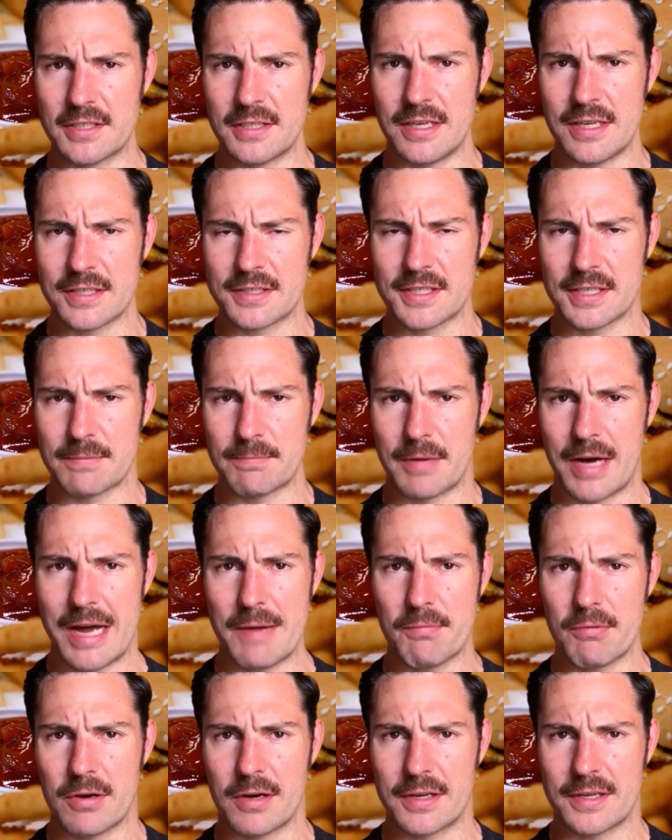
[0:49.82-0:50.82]
toxic
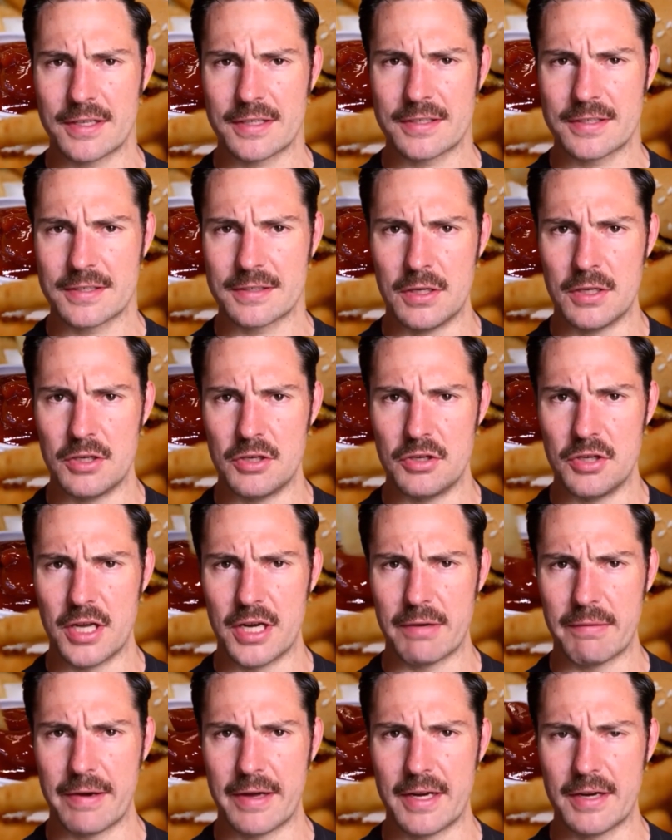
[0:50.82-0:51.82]
byproducts
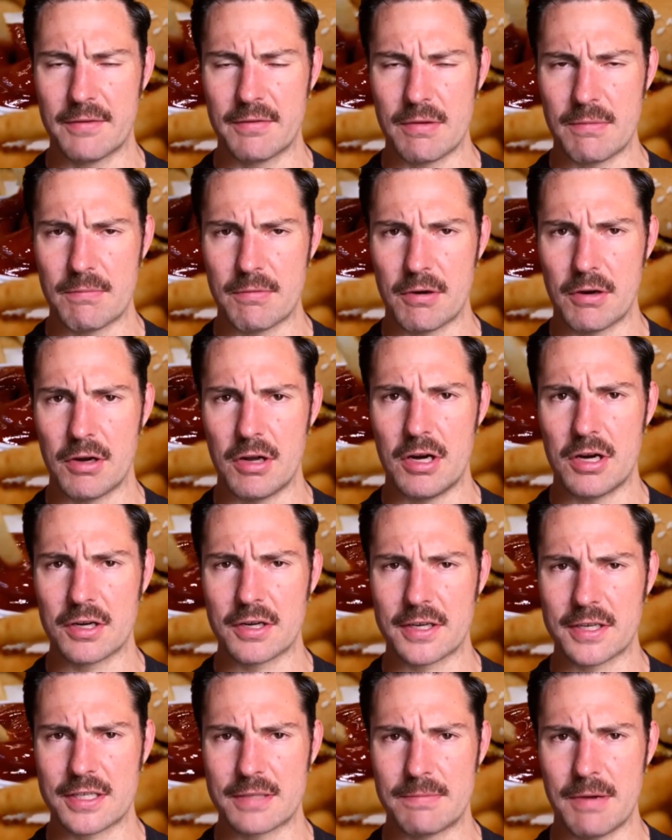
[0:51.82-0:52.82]
generated from
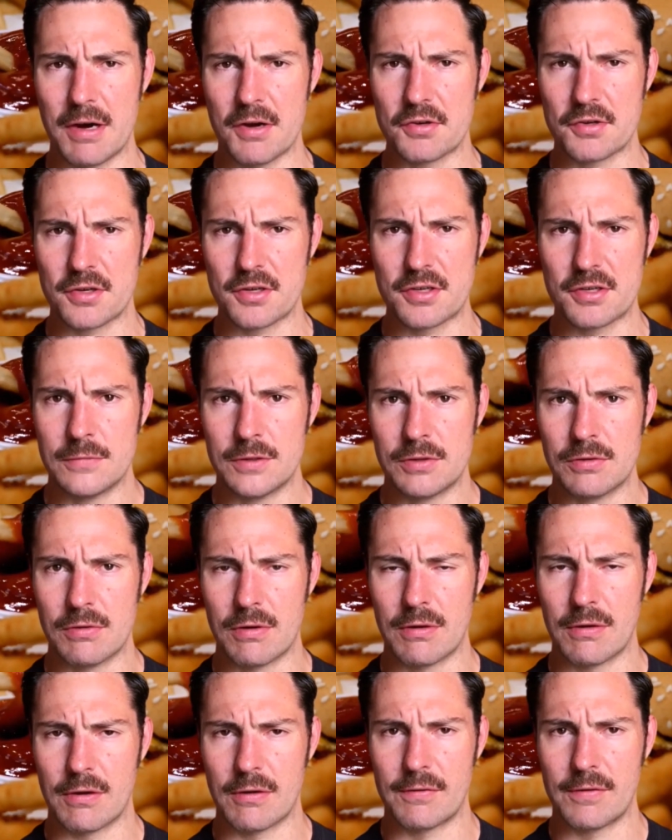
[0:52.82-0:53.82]
prolonged exposure
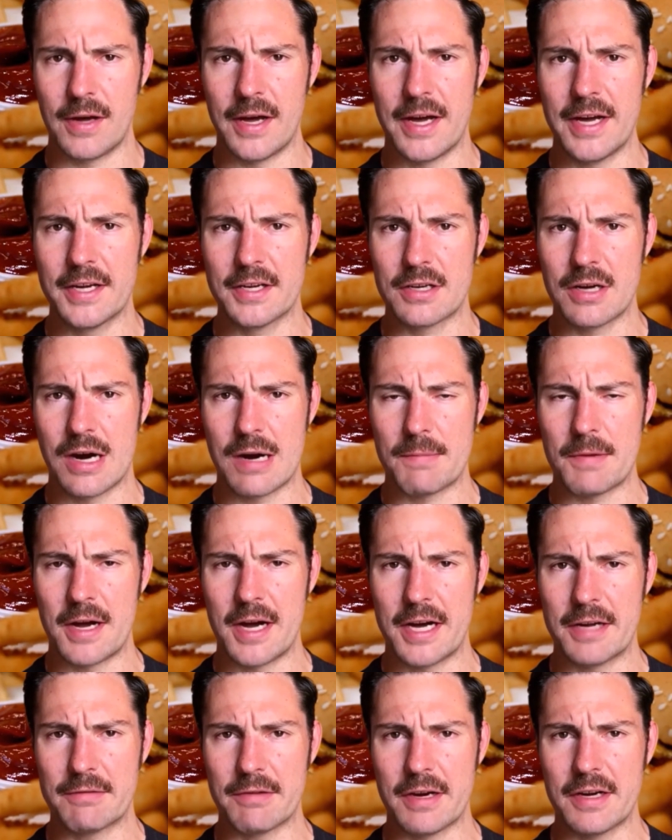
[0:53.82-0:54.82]
to a refined
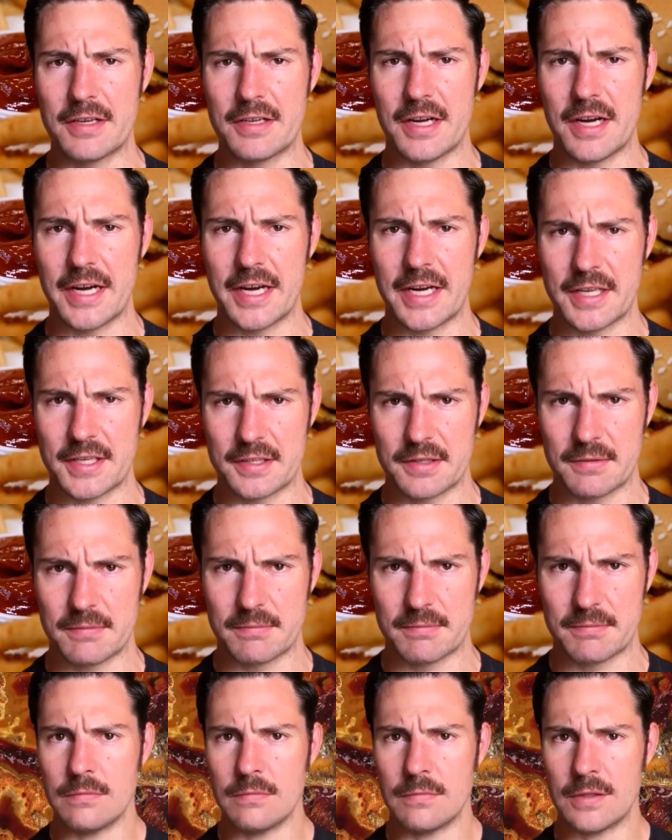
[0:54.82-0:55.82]
carbohydrate diet.
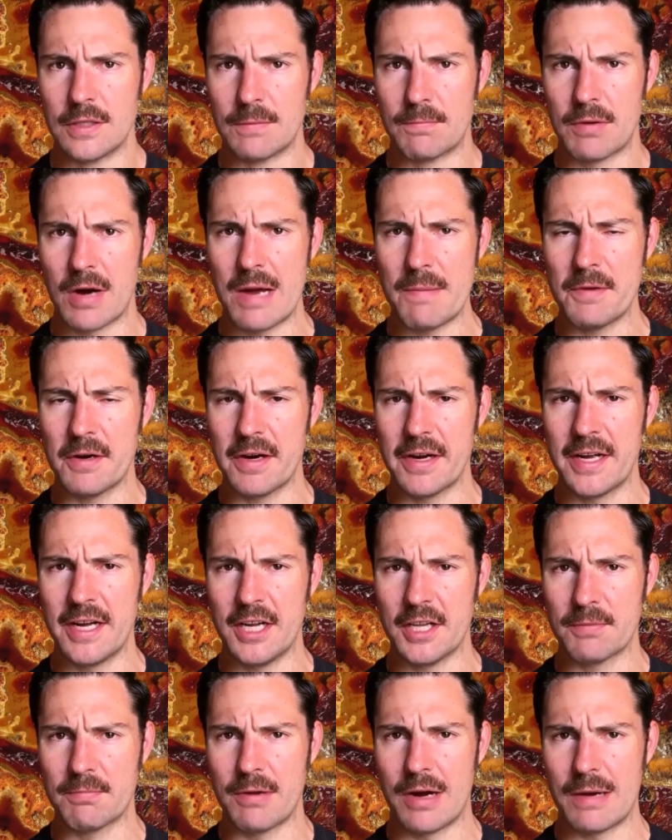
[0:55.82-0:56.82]
The primary
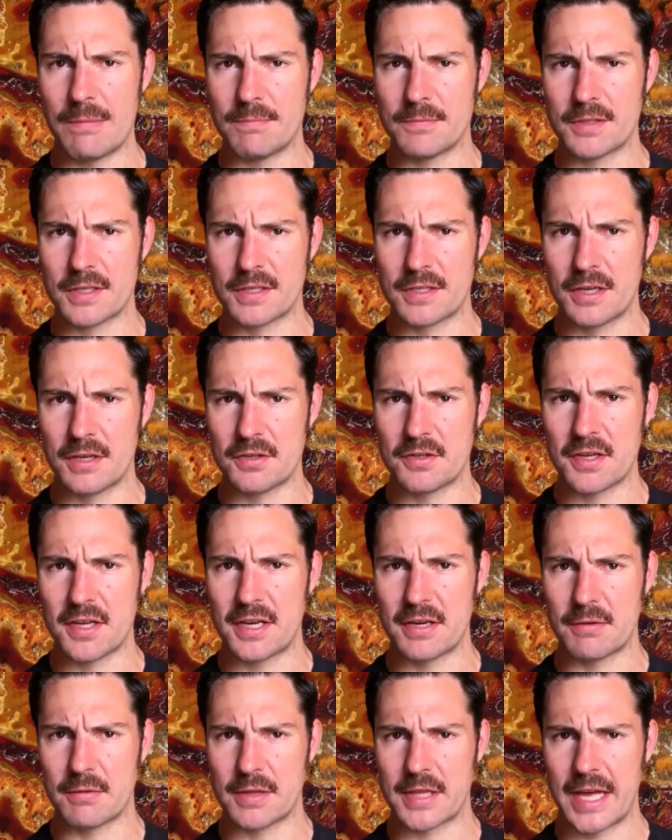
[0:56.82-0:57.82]
health problems
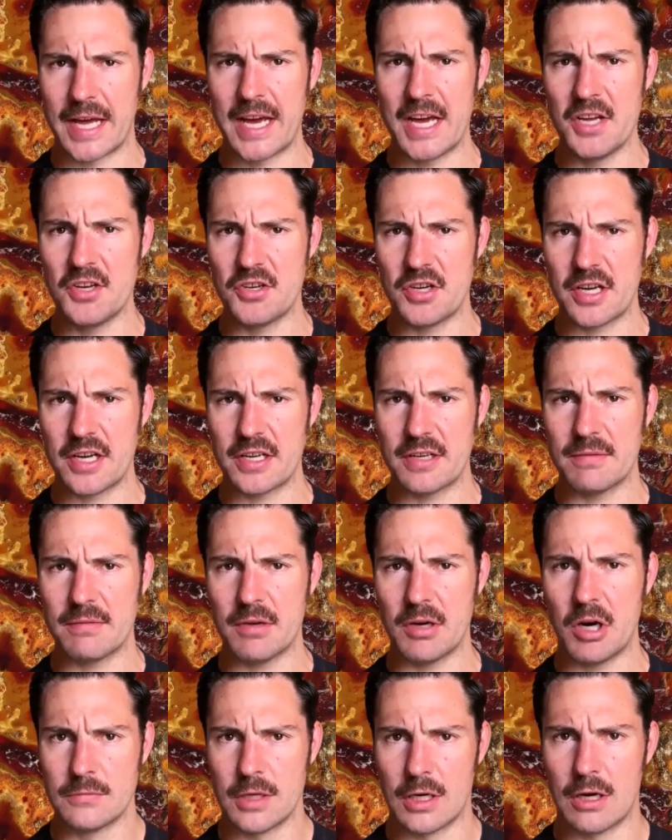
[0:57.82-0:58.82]
associated with aging
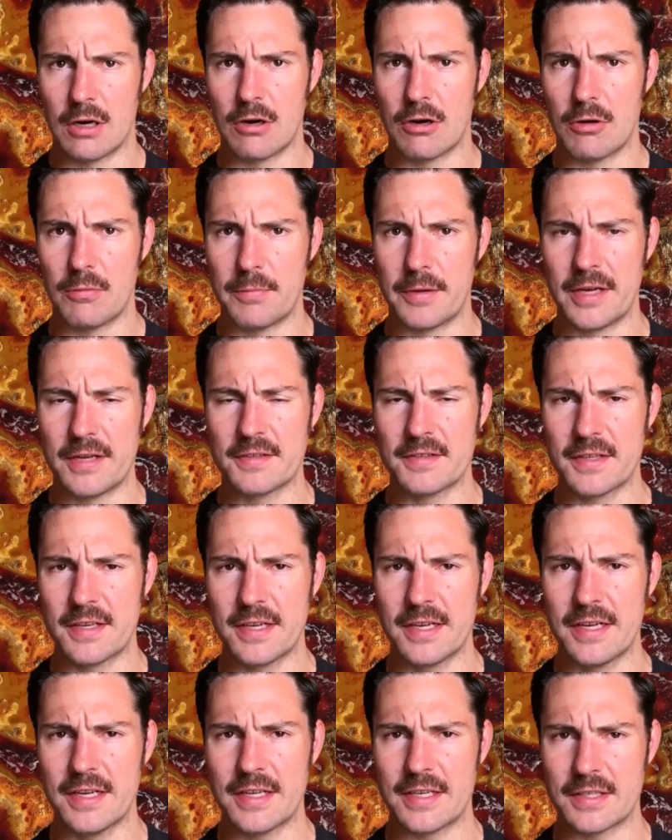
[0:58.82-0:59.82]
are
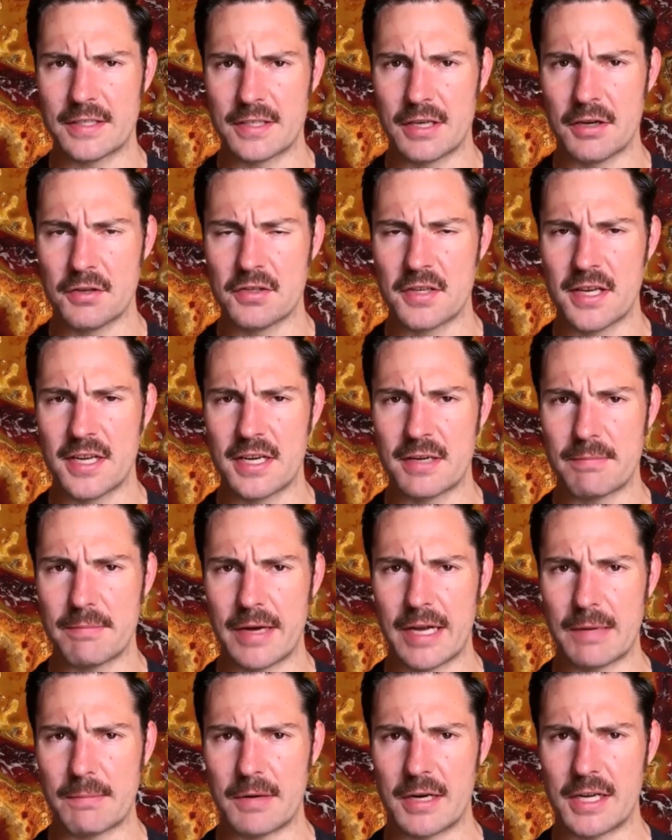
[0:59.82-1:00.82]
obesity and associated
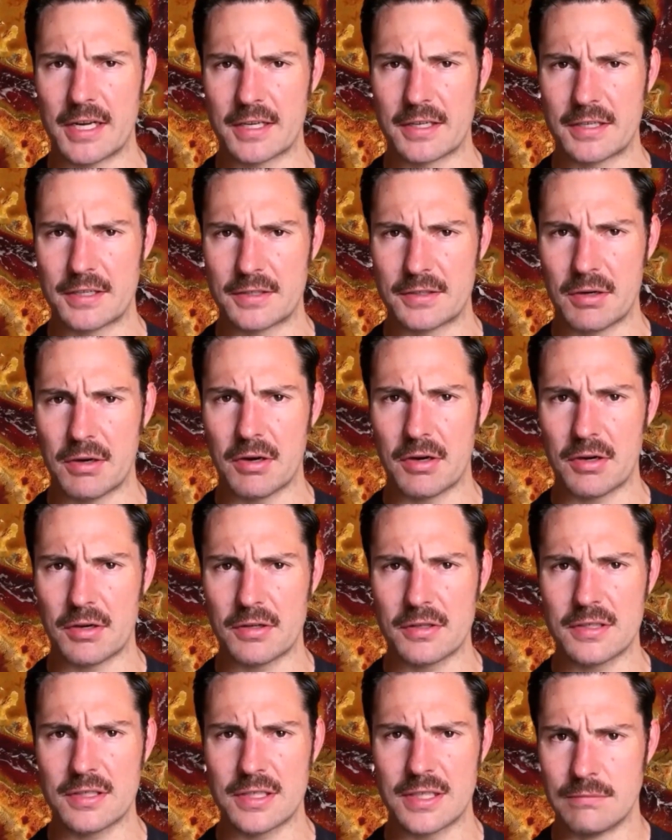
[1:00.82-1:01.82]
metabolic
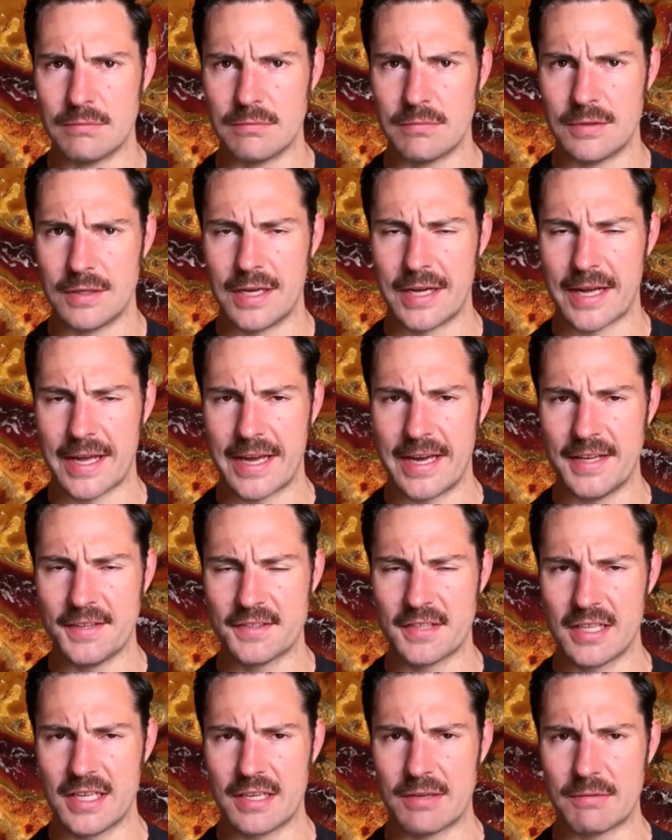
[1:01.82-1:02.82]
disorders, like
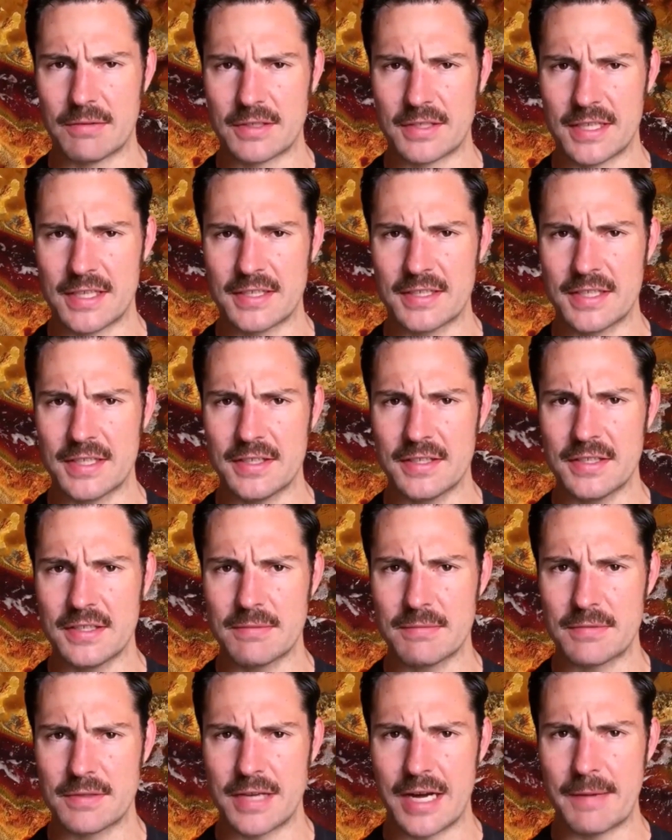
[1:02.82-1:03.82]
insulin resistance,
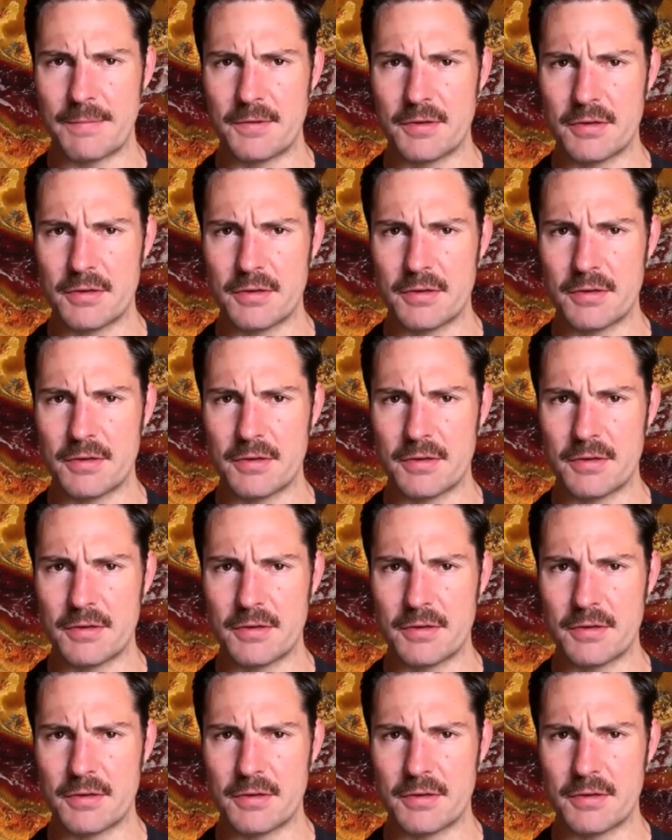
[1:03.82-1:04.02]
type